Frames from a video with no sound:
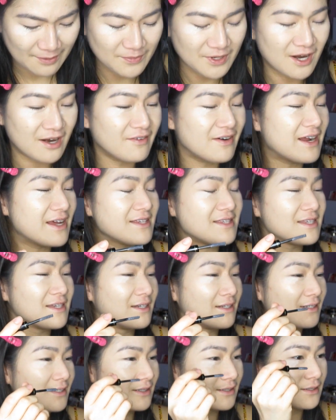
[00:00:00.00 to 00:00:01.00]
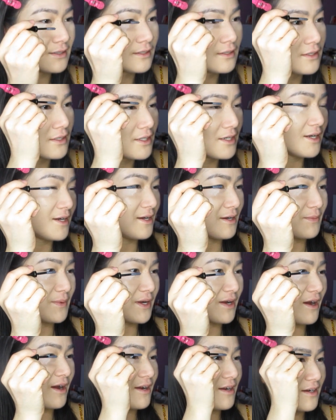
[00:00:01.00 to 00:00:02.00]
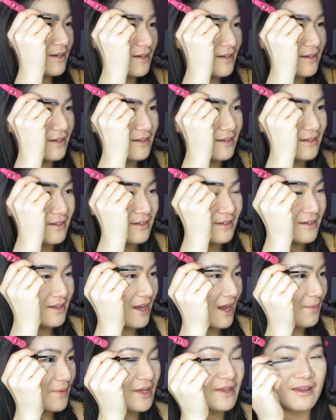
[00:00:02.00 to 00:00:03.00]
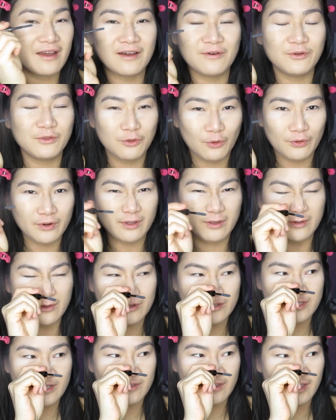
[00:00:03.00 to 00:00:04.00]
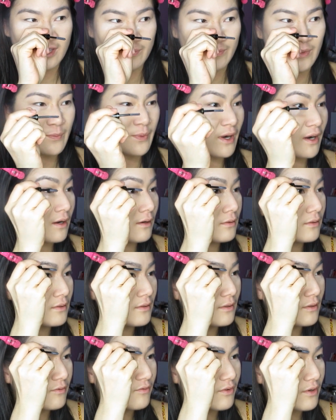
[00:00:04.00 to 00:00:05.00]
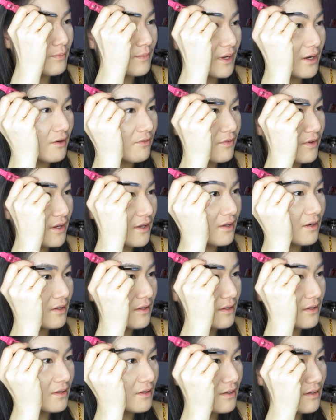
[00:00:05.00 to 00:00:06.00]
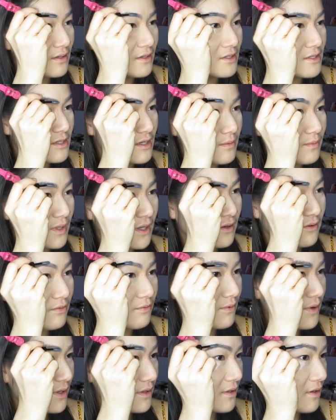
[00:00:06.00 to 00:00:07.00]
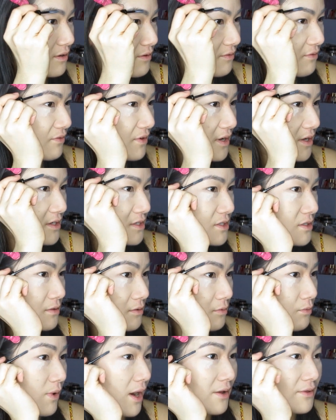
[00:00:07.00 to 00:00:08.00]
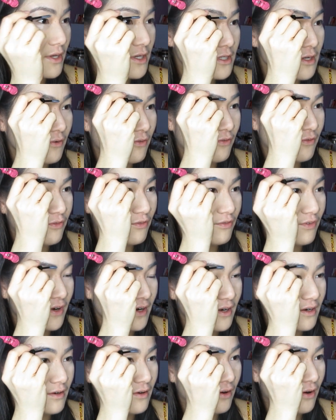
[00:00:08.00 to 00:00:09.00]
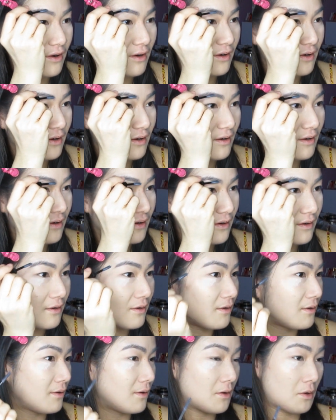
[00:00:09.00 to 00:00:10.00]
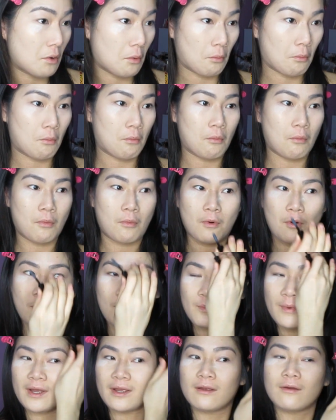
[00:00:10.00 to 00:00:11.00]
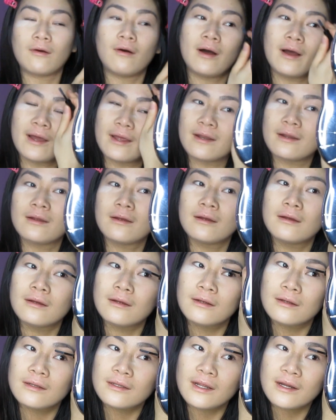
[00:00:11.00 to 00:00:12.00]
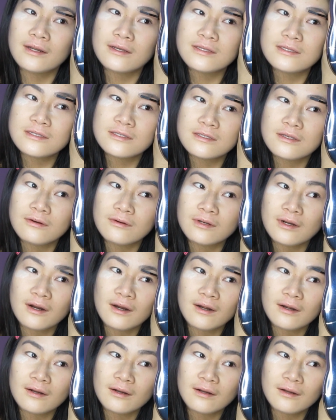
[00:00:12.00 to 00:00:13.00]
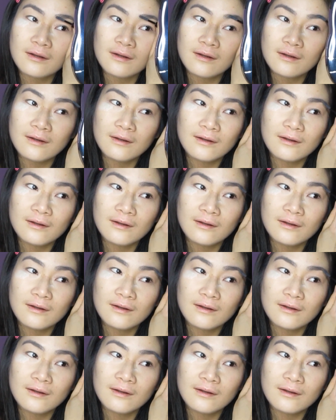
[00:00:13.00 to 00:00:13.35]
I'm nervous. Oh my god. I'm like a loyal user of the Gimme Brow from Benefit. So I'm like, what the fudge? Wow, these are friggin' dark. Oh my god. That is so dark.